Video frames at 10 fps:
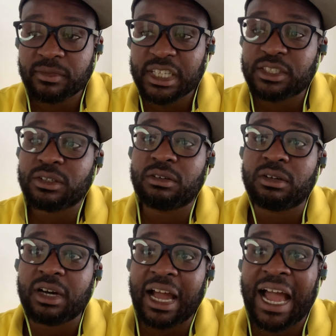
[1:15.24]

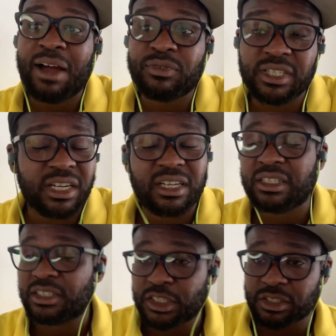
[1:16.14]
So
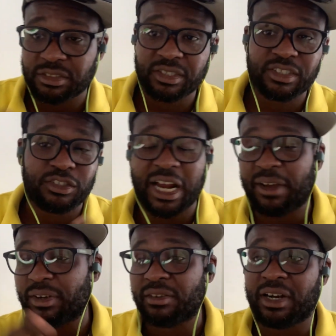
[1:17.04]
after
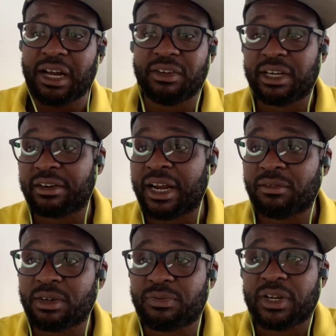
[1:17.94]
driving around
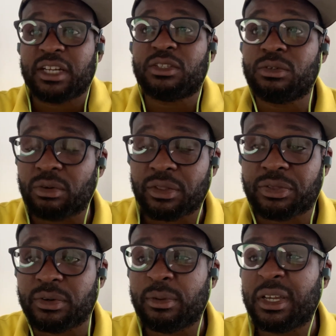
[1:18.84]
Nicaragua for like two or
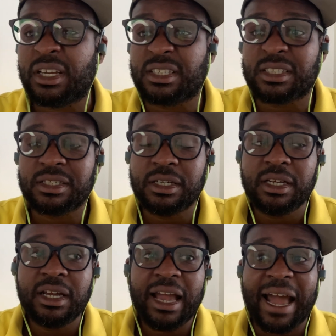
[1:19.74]
three weeks
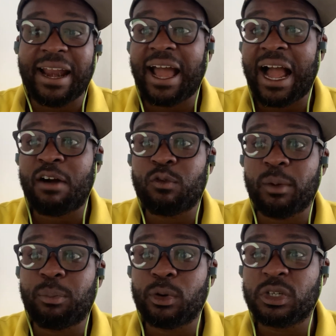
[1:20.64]
and halfway
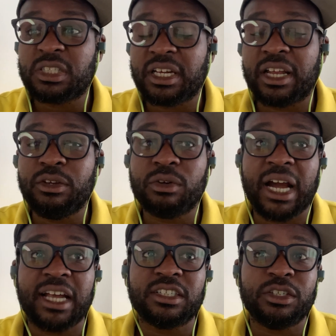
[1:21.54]
posting, and you
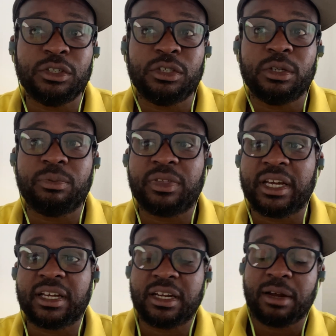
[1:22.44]
guys on YouTube
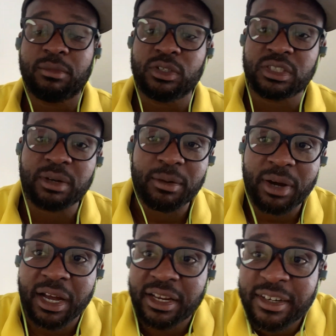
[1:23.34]
thinking I'm losing my
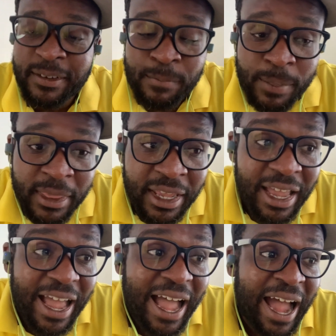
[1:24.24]
mind,
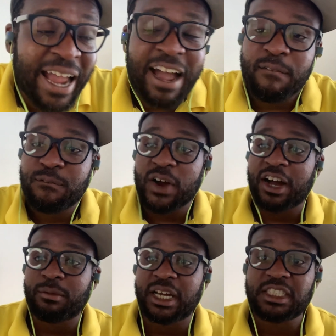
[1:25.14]
I have
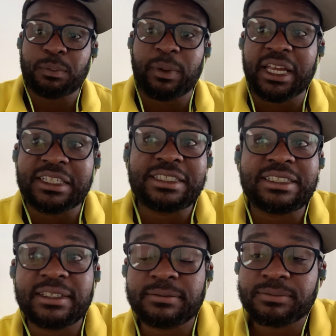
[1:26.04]
found my space.